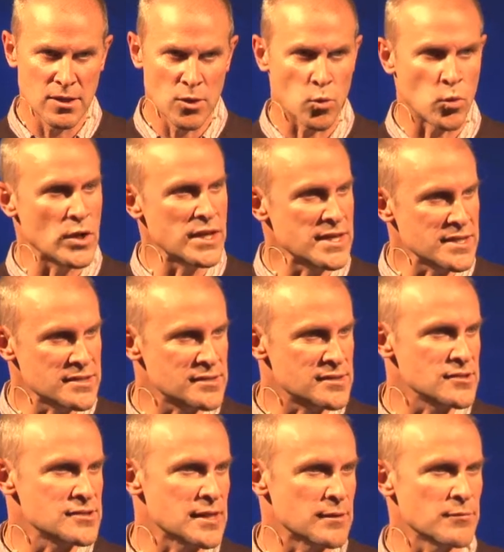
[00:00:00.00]
We need to
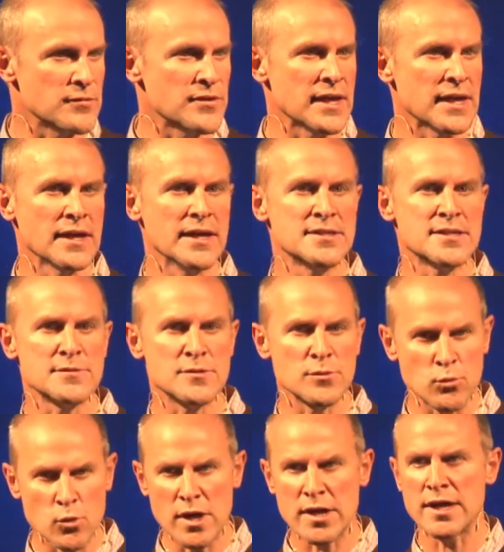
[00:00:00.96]
do something in terms of
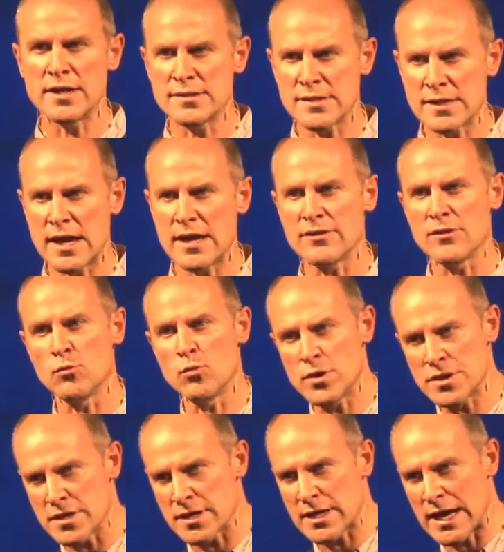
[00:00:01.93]
working together
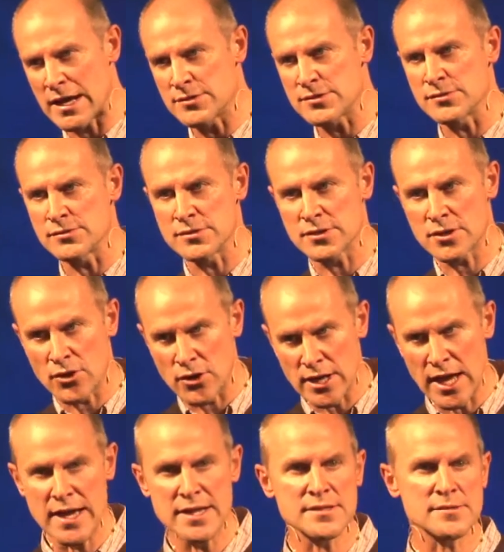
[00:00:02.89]
with the council to
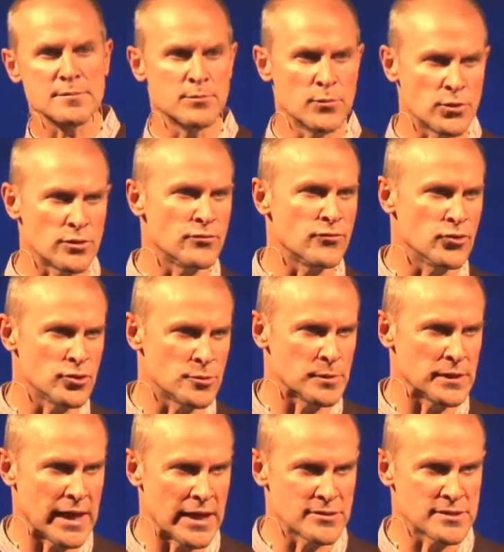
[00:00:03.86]
create more
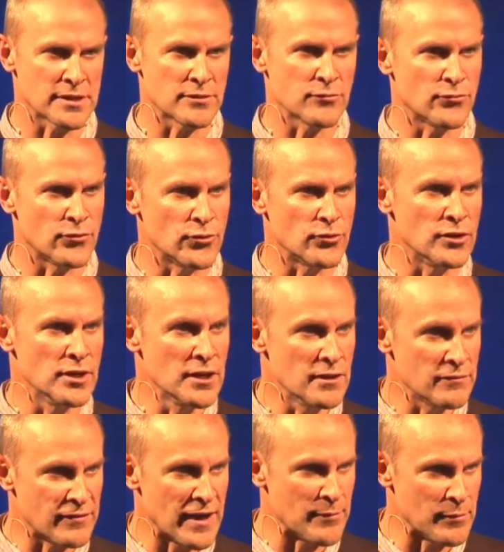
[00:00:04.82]
affordable housing for
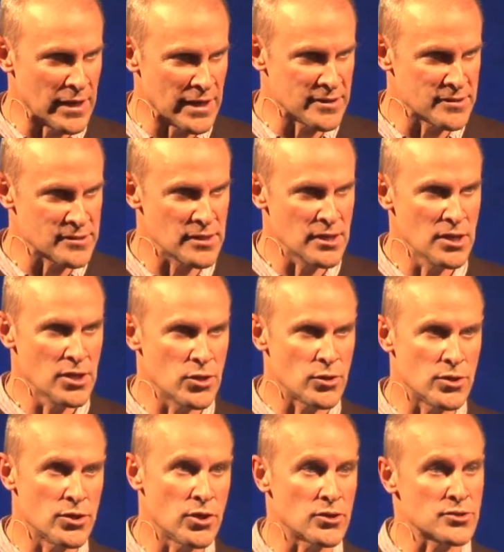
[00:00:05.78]
families who are
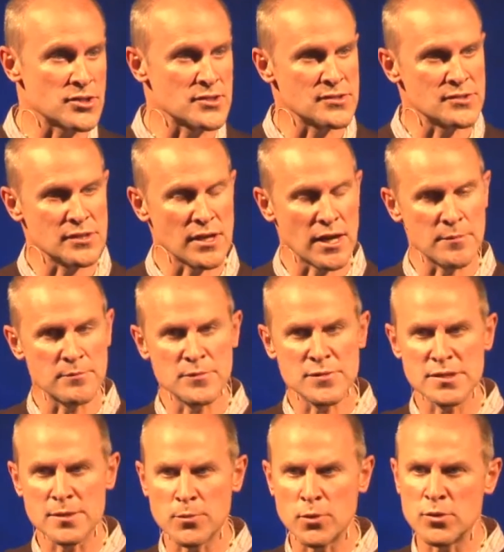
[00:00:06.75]
not just
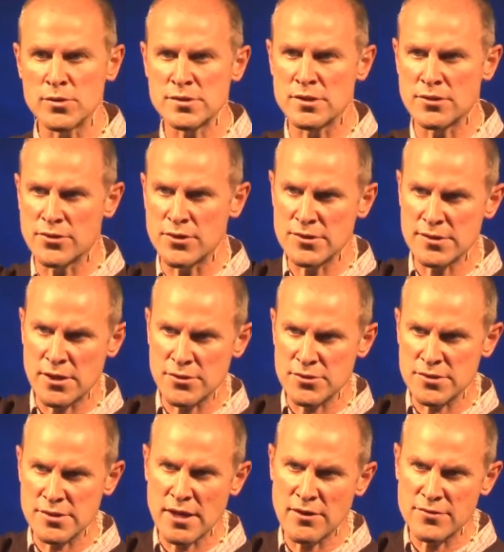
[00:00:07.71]
supported through social
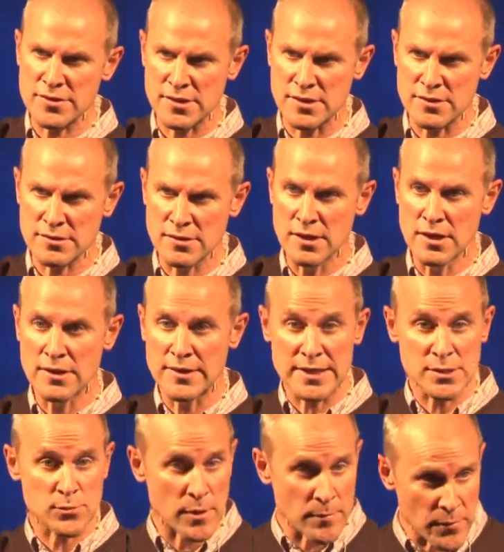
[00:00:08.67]
services.
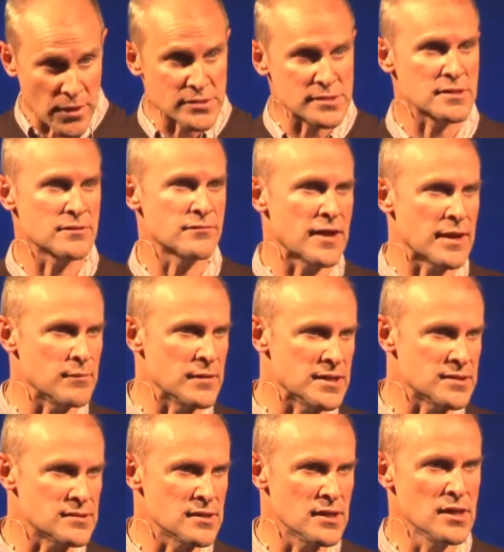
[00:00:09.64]
That's where most of the
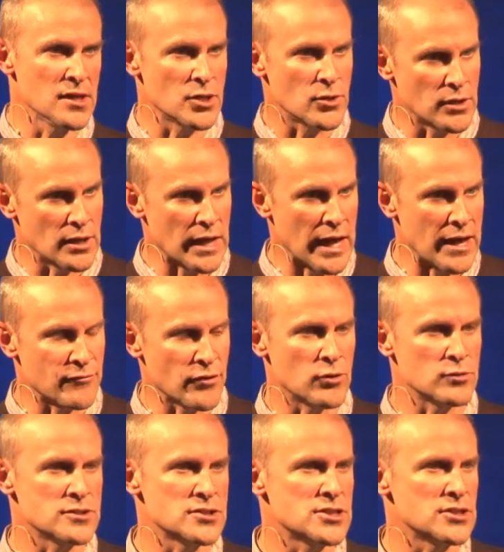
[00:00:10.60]
families who have
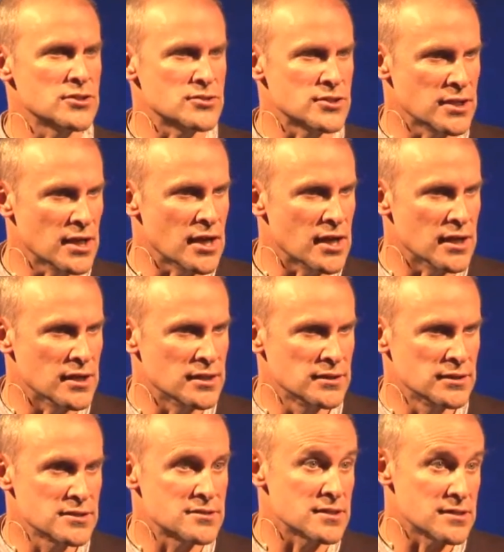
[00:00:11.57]
older children are,
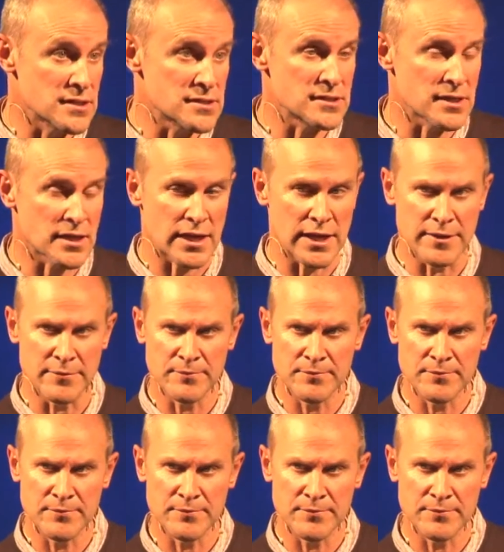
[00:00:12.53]
statistically.